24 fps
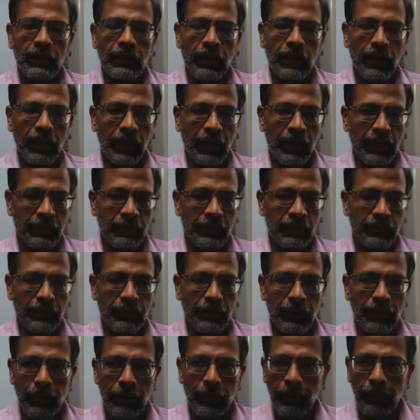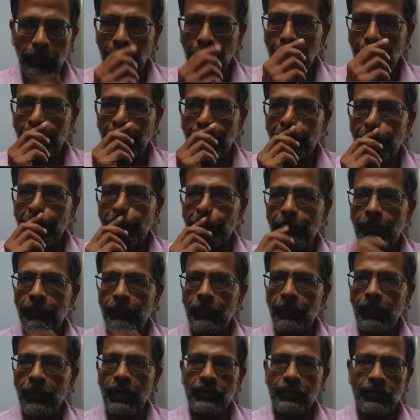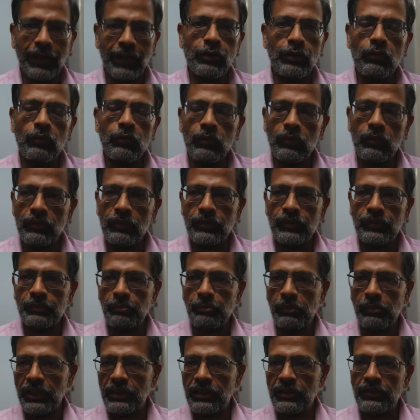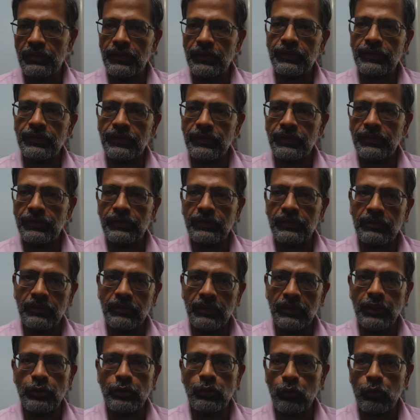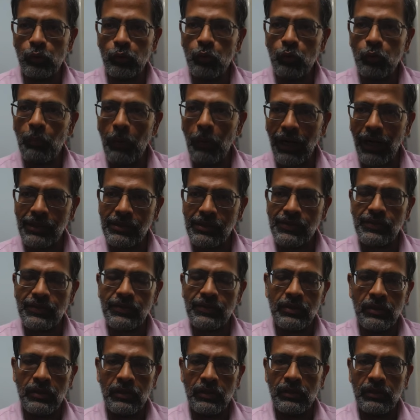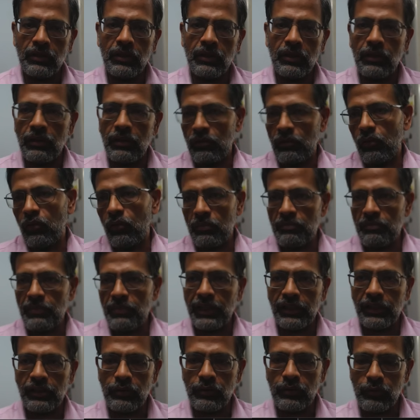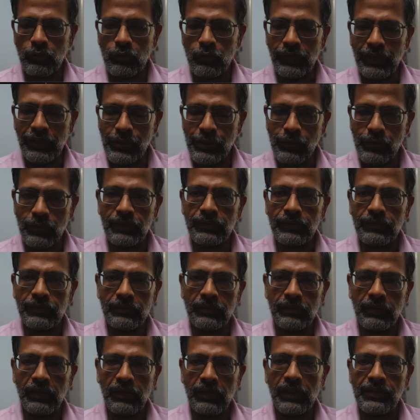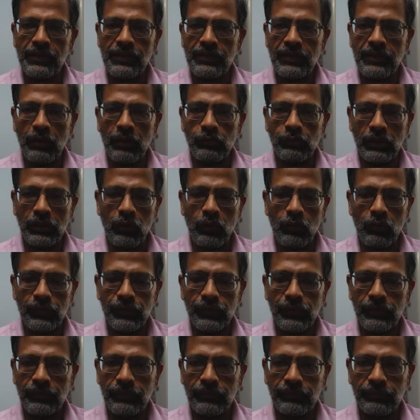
And I'll try to split this into two parts or make it into two videos, and let's see how that goes.